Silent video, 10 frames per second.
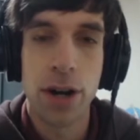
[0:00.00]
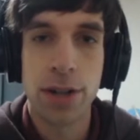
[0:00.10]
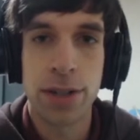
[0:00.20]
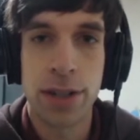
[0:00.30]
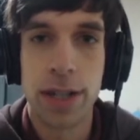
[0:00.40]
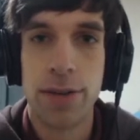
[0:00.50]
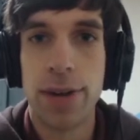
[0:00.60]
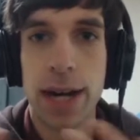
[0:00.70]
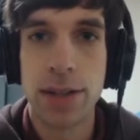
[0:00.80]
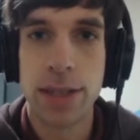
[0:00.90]
alternate
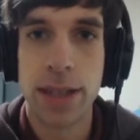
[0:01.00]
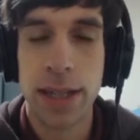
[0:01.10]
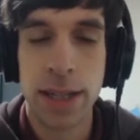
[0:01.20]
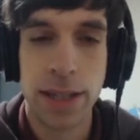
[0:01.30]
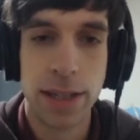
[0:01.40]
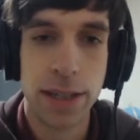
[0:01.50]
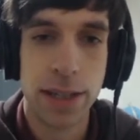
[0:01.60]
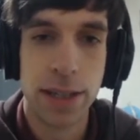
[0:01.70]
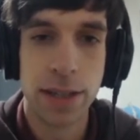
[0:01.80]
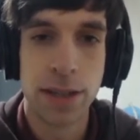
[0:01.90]
routes that he
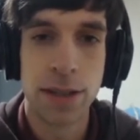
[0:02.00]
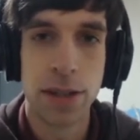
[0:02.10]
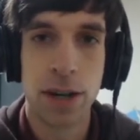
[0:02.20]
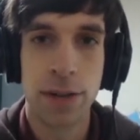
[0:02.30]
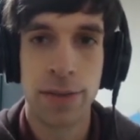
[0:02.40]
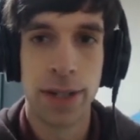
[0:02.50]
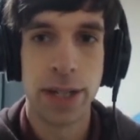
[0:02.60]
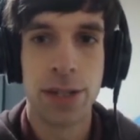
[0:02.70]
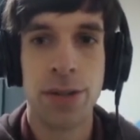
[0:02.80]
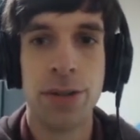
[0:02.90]
is
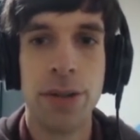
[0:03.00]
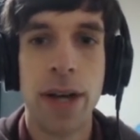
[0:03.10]
offering too.